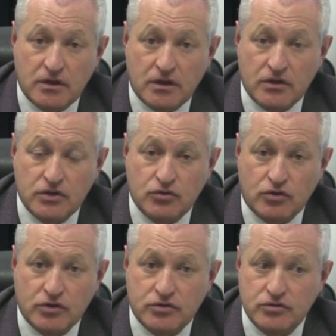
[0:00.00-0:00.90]
Uh, in
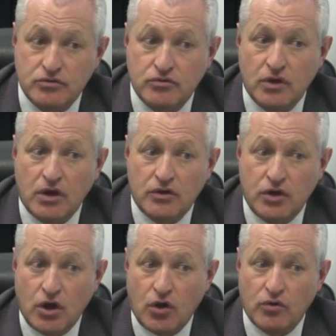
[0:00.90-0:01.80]
order to
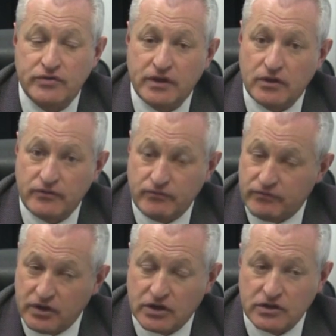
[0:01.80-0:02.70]
know the
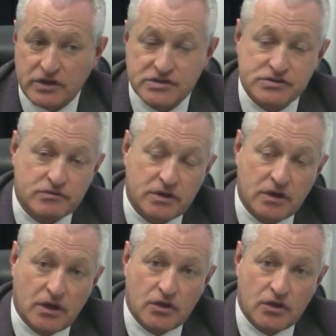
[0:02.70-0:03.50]
vehicle history.